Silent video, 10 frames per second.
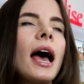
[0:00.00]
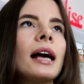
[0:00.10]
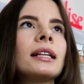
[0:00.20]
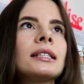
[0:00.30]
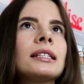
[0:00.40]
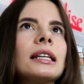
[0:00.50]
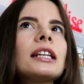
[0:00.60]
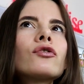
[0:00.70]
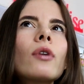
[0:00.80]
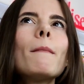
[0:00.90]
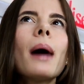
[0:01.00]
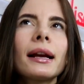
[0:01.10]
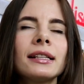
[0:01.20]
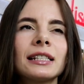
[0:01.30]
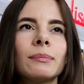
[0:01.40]
and it
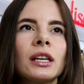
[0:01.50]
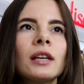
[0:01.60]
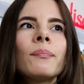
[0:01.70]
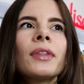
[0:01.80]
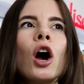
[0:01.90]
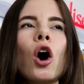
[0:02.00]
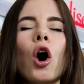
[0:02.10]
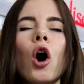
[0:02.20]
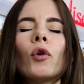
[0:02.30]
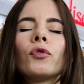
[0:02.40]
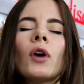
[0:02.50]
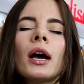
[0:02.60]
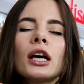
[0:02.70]
reminds me of